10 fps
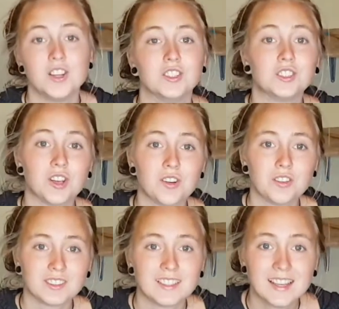So
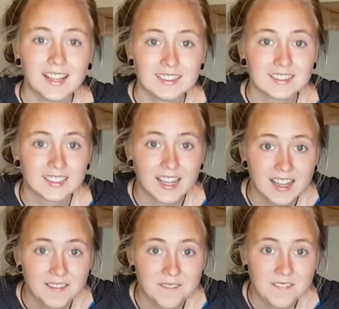the next
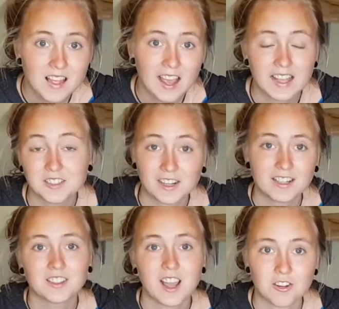day I tried
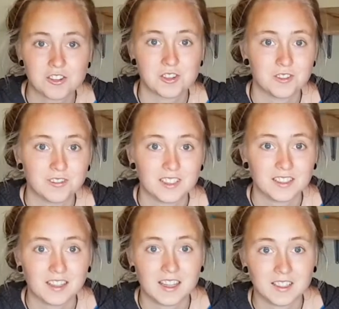out couch surfing
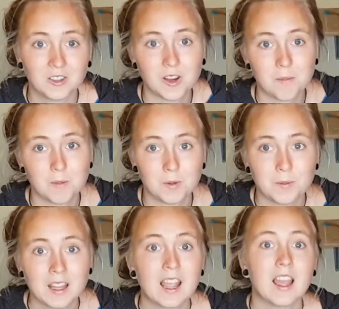in Colombo,
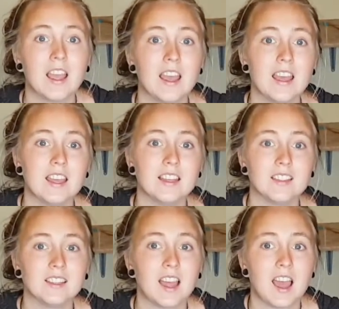
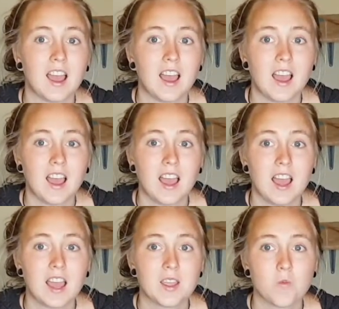and
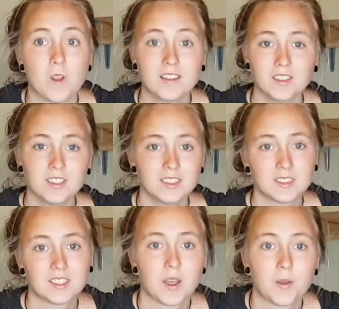I went to
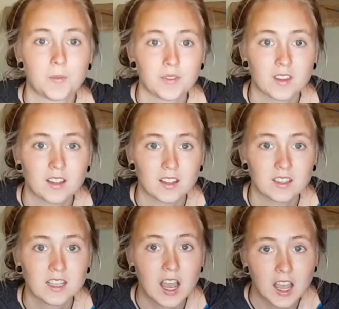this
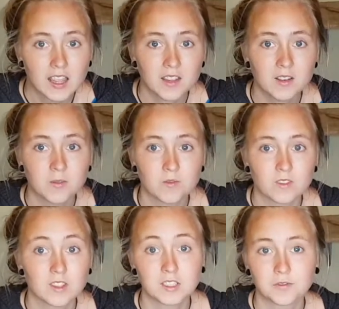guy,
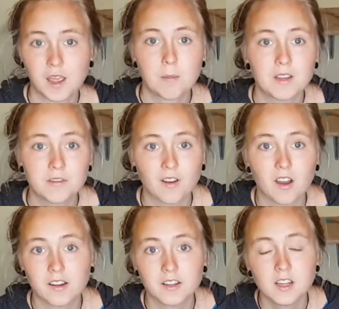this family
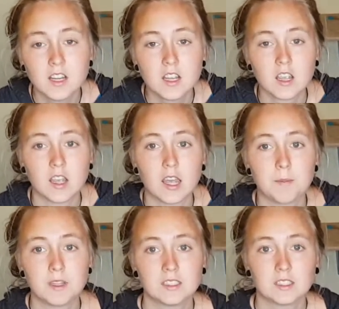father. Um,
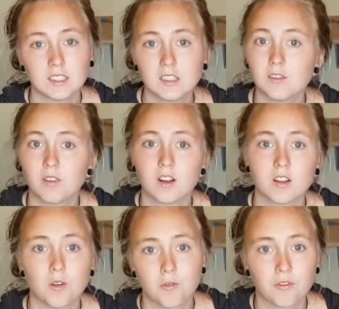he's a single father
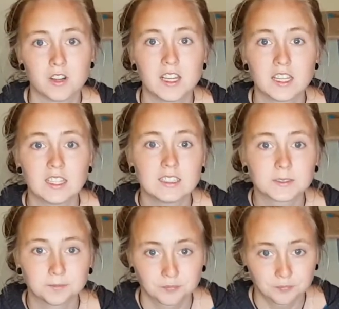of three kids,
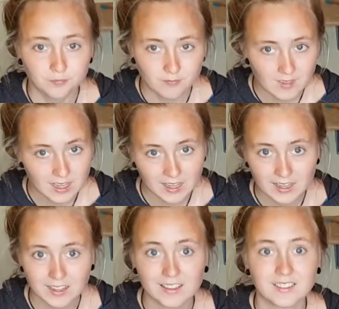
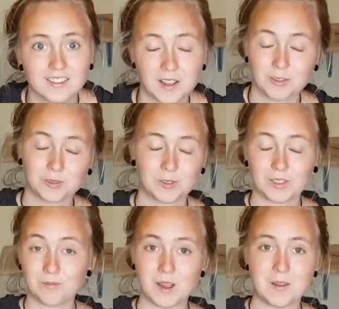and that was what
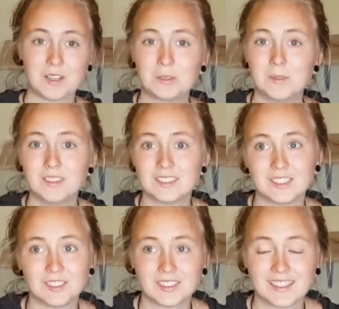my experience
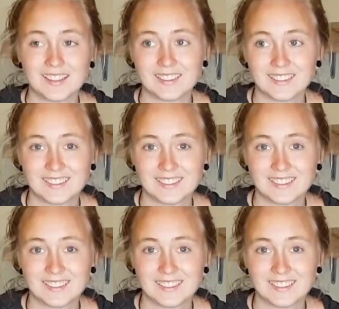looked like.